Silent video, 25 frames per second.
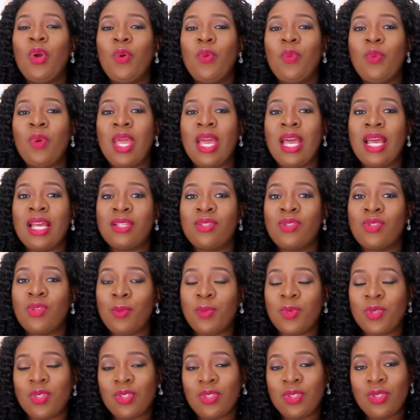We are
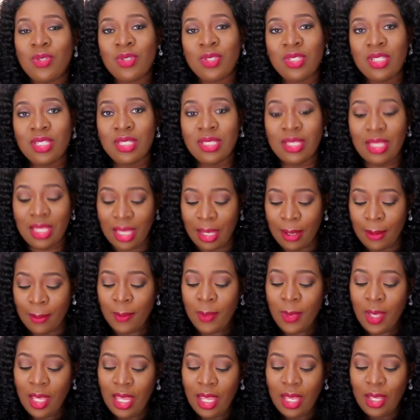substituting
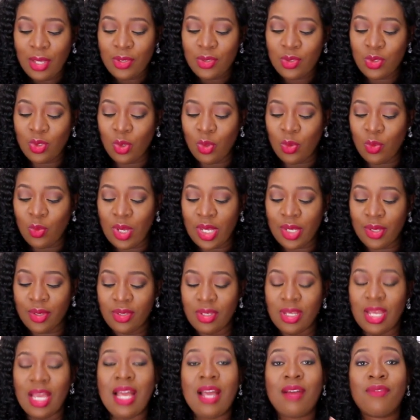them, so we're
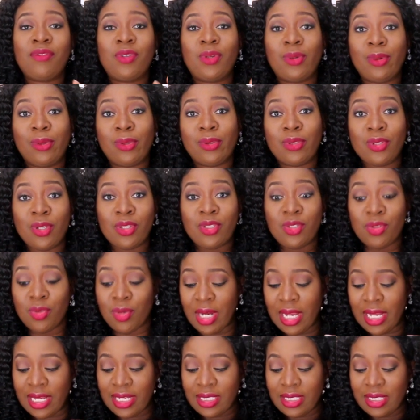gonna have coconut
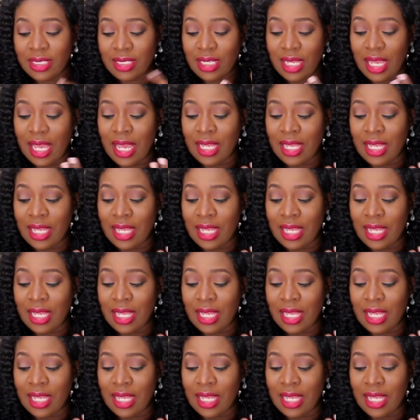rice.